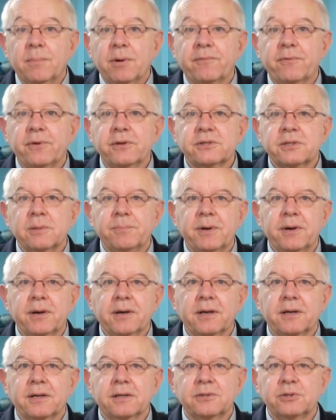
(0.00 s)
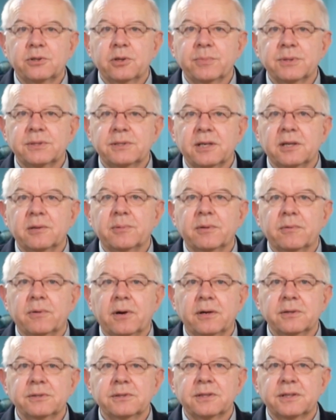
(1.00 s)
But first, American consumer sentiment
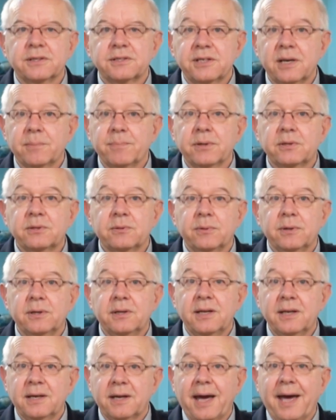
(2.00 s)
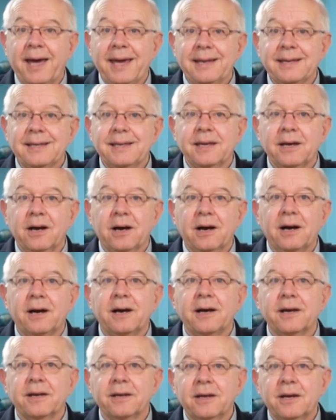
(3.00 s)
rose in December to a near eight year
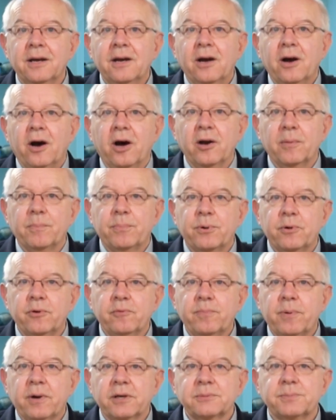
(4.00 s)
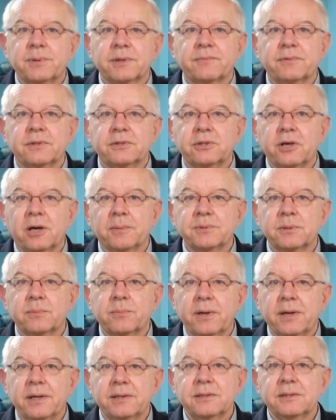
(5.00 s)
high on improved prospects for jobs
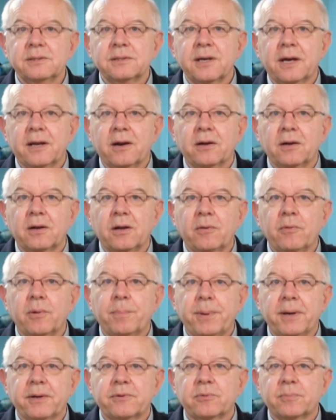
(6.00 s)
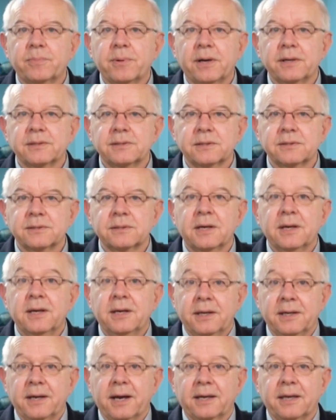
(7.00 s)
and wages and on lower petrol prices,
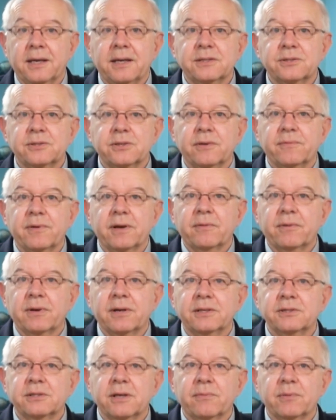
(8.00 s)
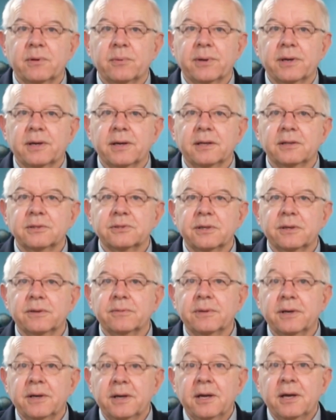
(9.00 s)
a key survey released over the weekend
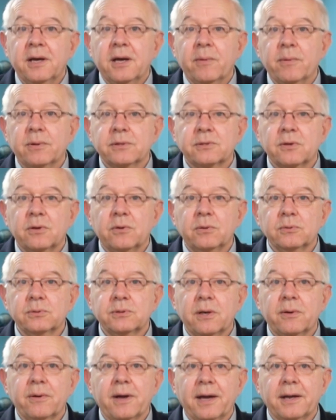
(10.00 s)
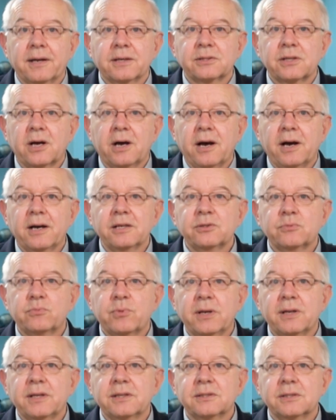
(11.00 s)
showed. It was also at its highest
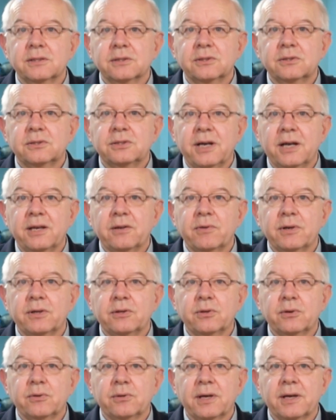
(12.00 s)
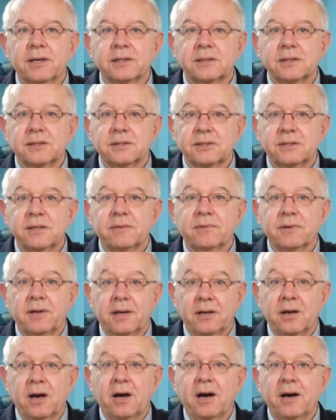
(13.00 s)
reading since January 2007
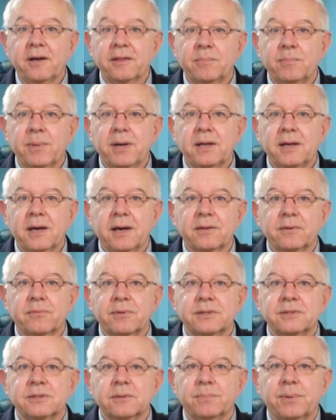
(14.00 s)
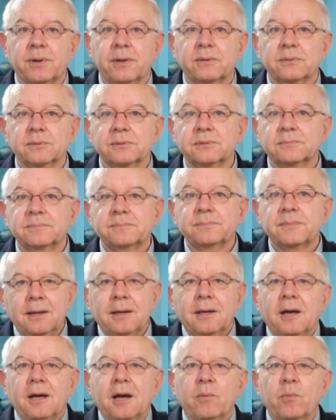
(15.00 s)
and higher than many other recent polls.
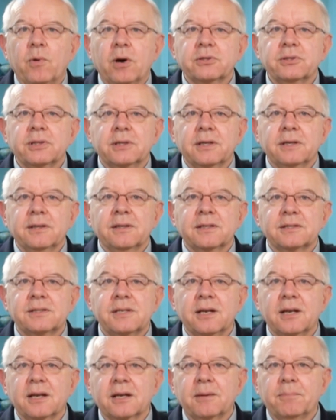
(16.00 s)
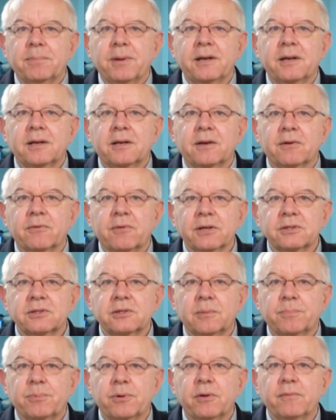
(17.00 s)
In Washington, the Senate completed
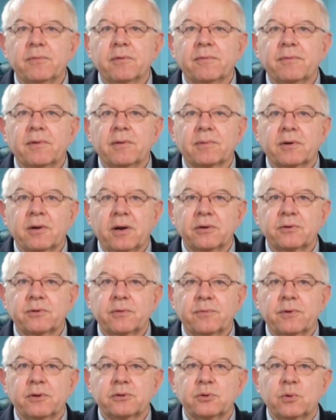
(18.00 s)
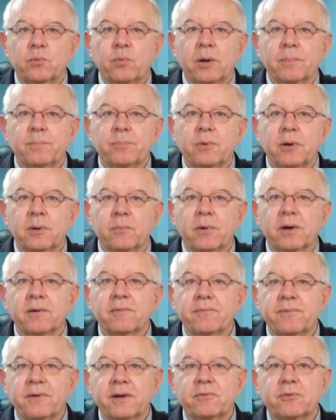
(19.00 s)
congressional approval of a controversial
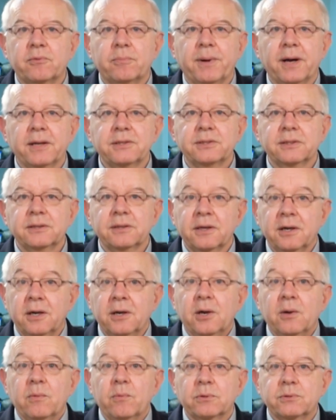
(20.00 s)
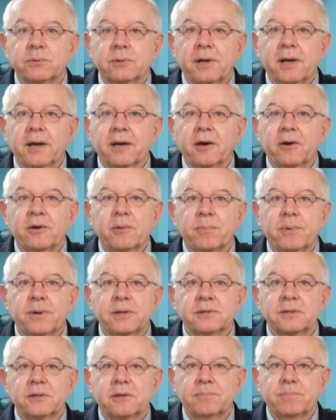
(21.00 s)
1.1 federal budget, which will now go to
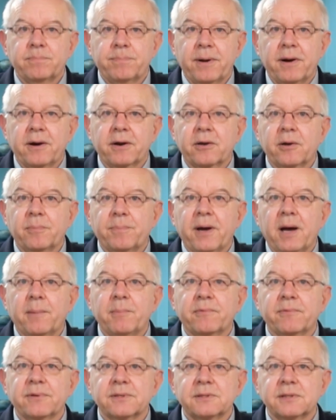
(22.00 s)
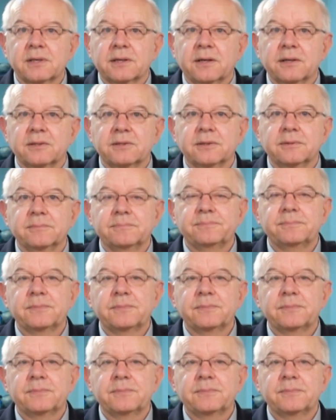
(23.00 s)
President Barack Obama for signature.